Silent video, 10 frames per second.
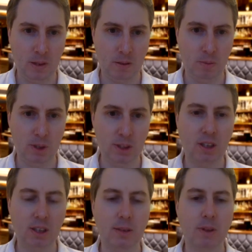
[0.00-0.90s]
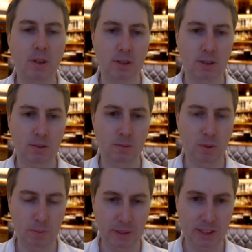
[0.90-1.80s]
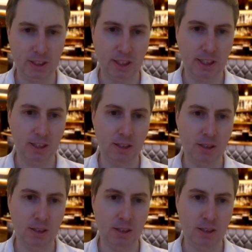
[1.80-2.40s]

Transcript: What startup costs will the business need?